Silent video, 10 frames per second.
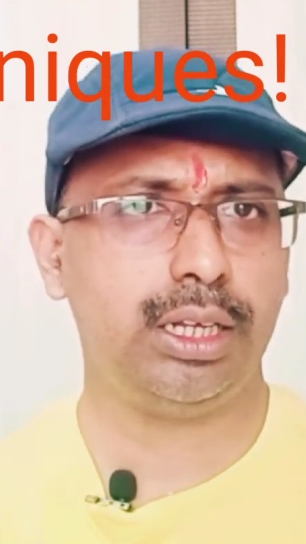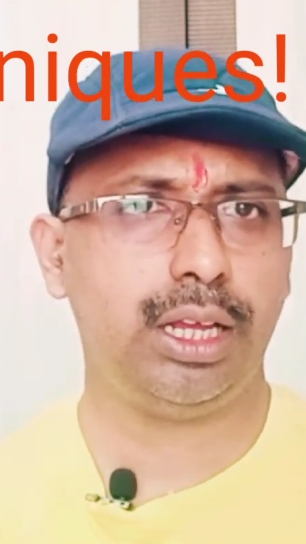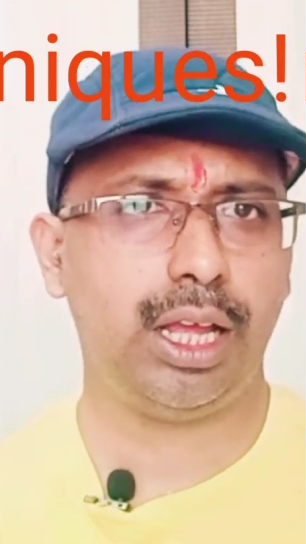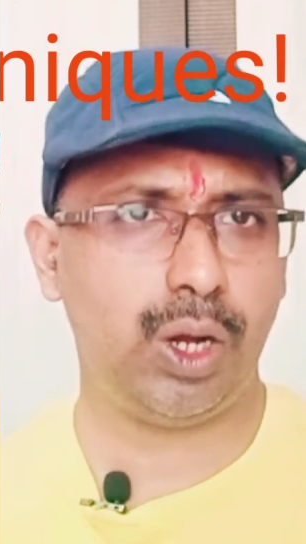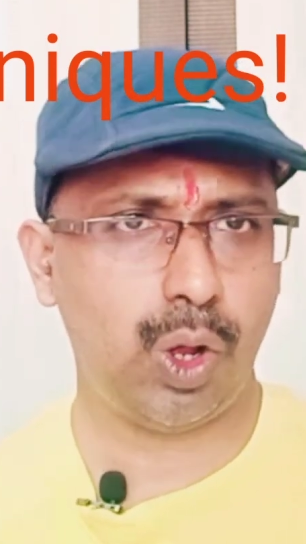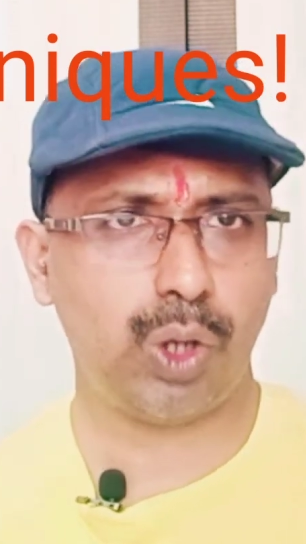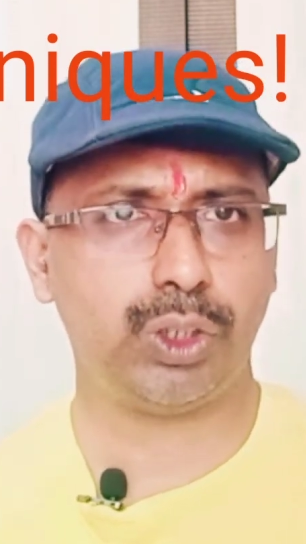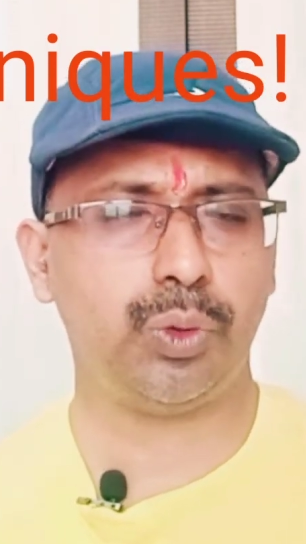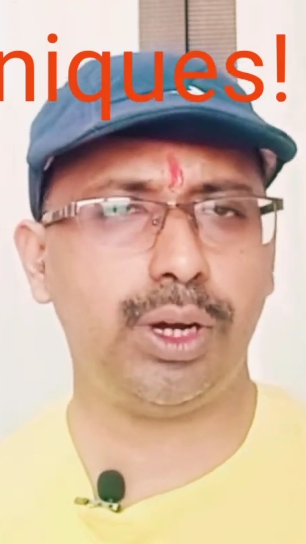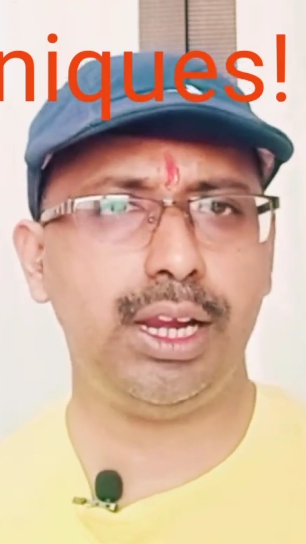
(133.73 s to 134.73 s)
a lot
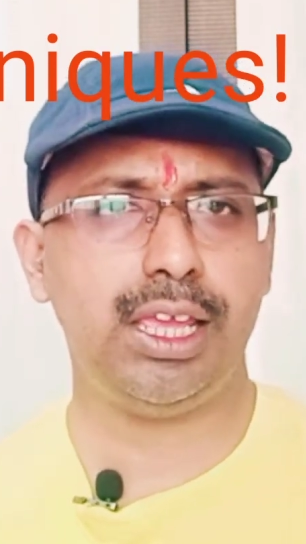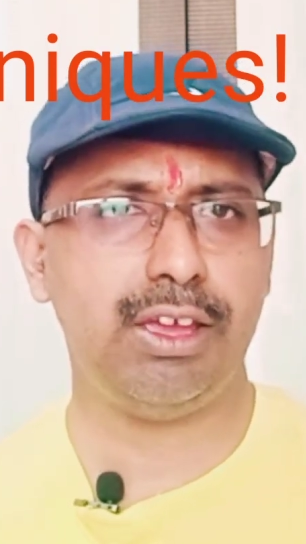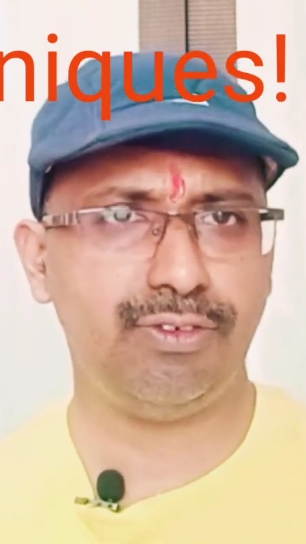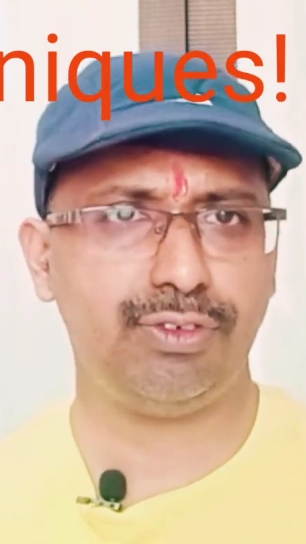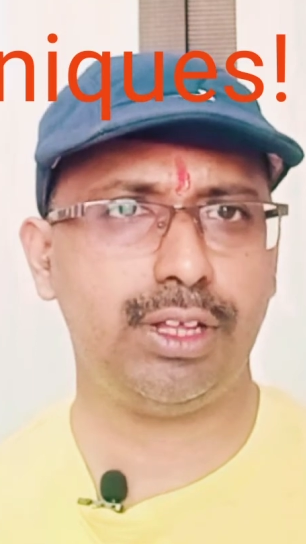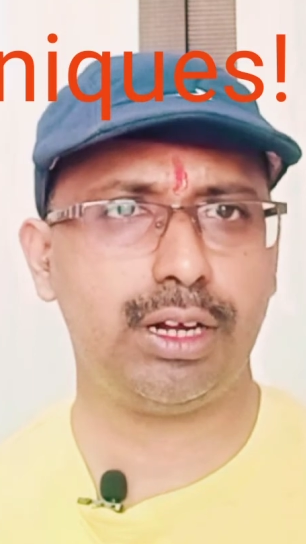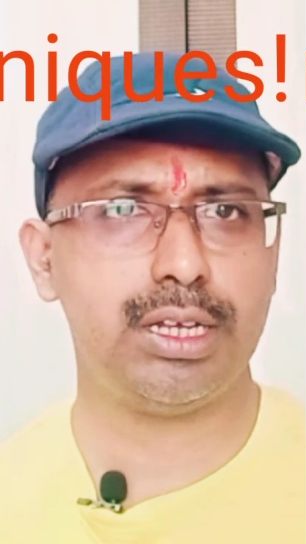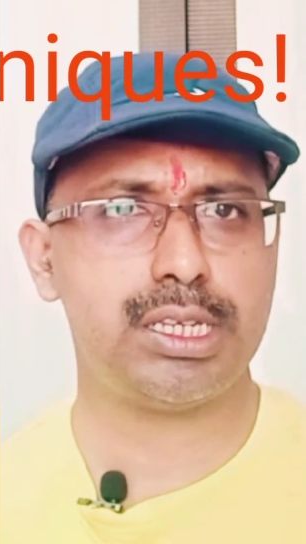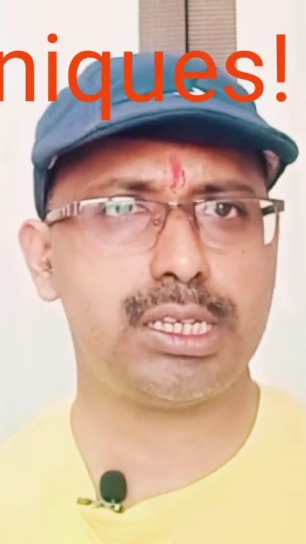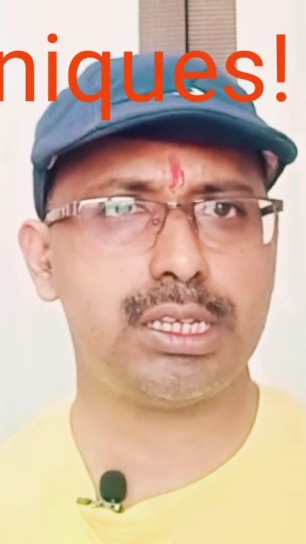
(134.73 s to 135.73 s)
only if there
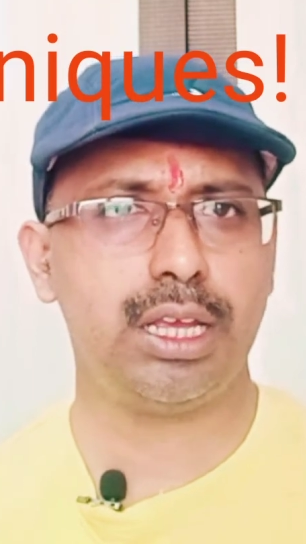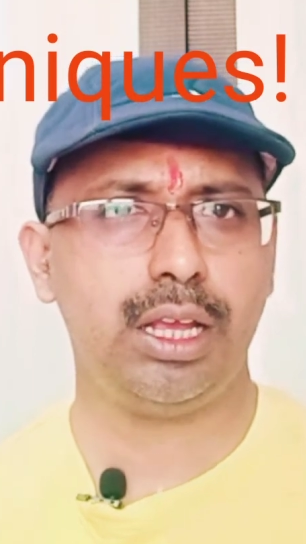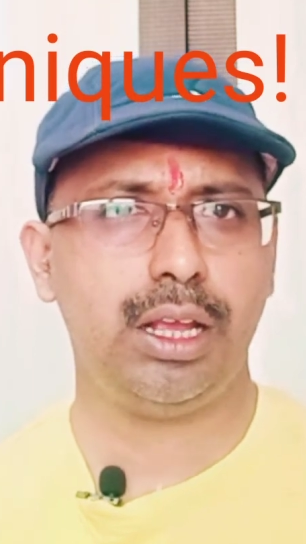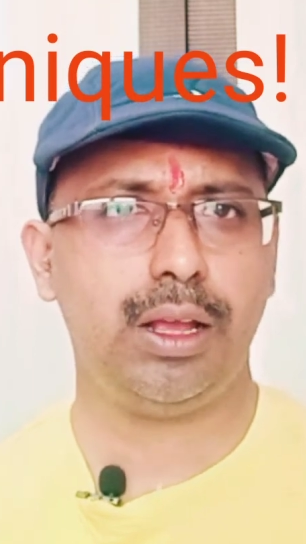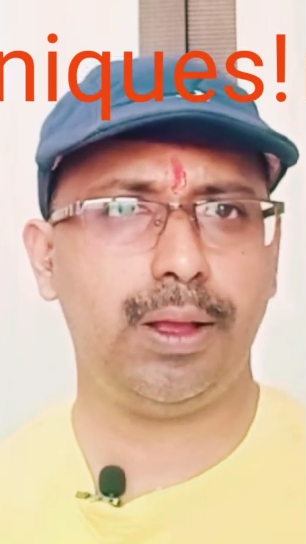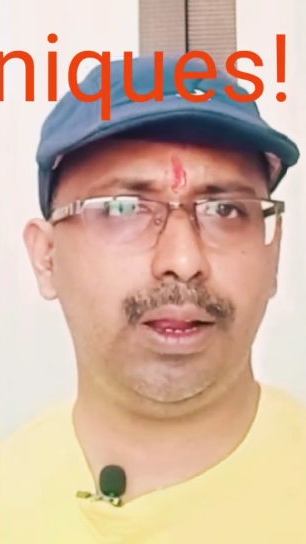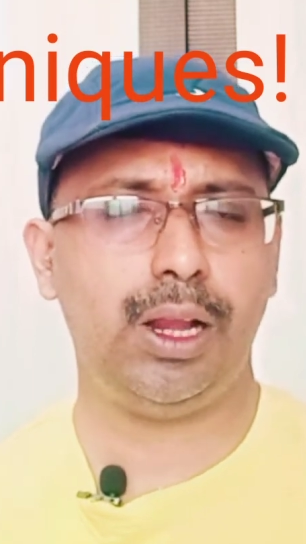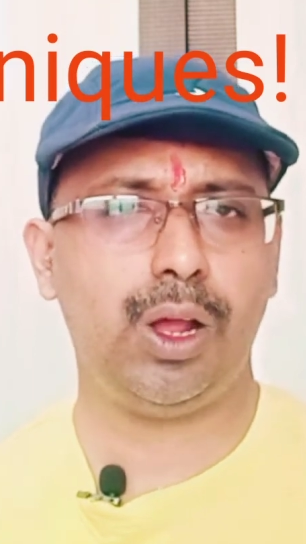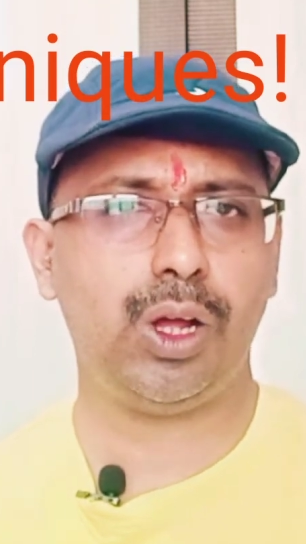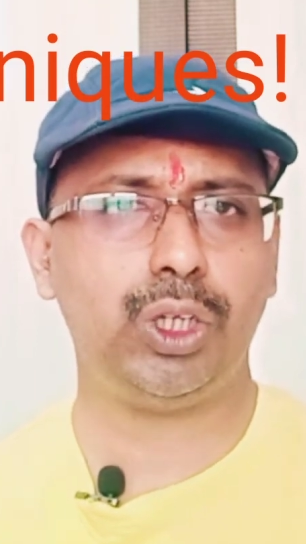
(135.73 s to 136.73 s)
is a
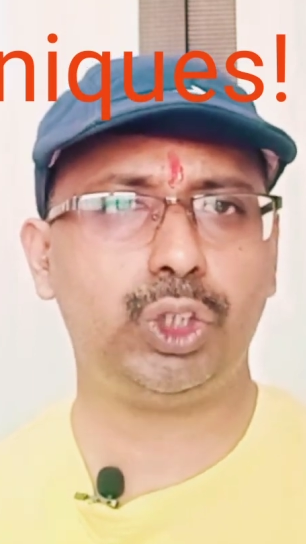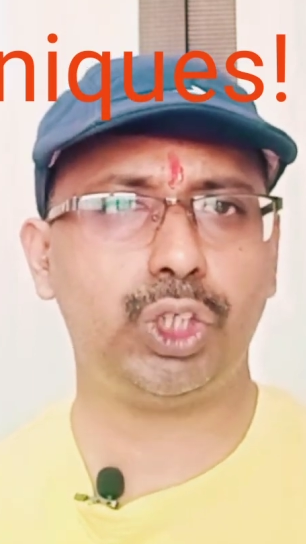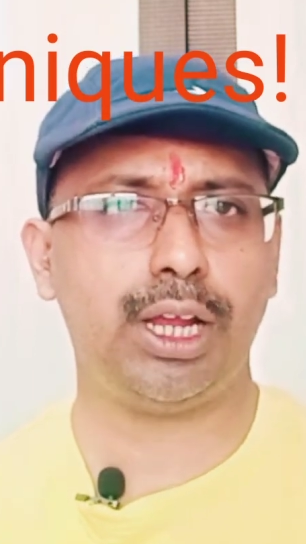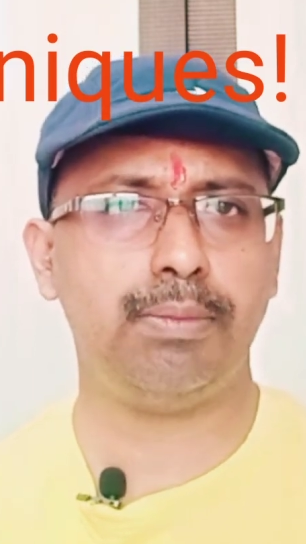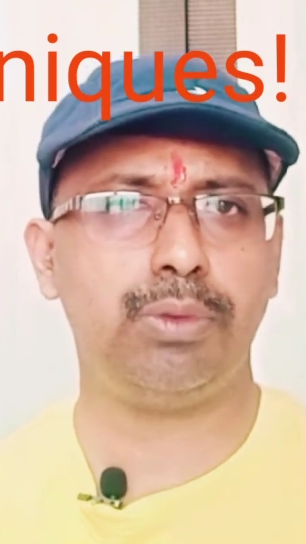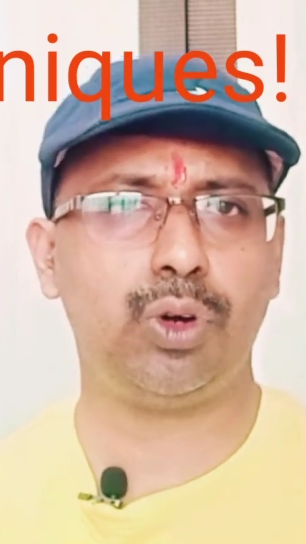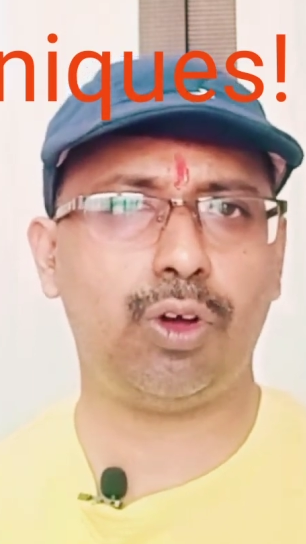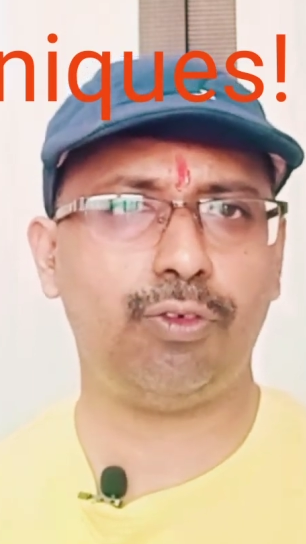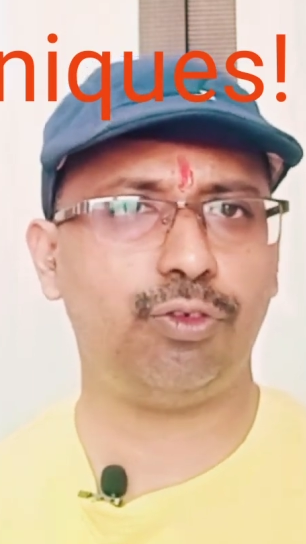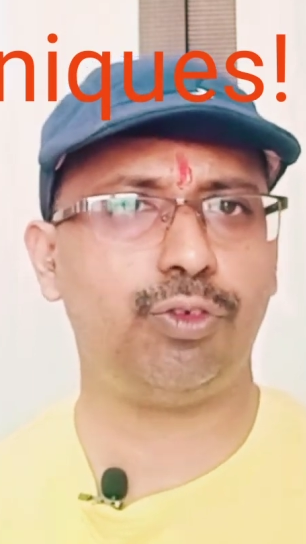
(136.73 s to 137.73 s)
large number of